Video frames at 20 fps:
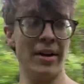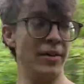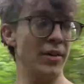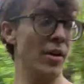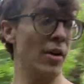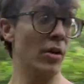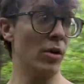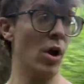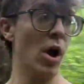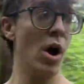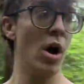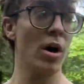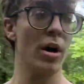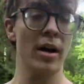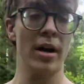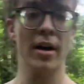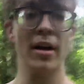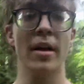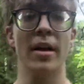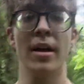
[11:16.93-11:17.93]
another log
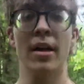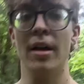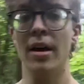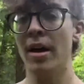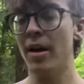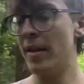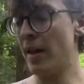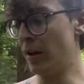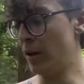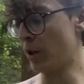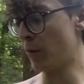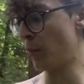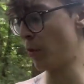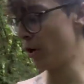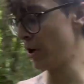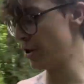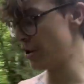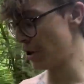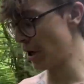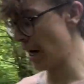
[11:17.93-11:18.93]
that looked pretty
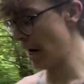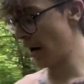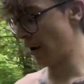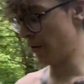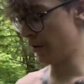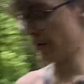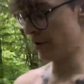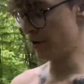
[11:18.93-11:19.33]
dry on this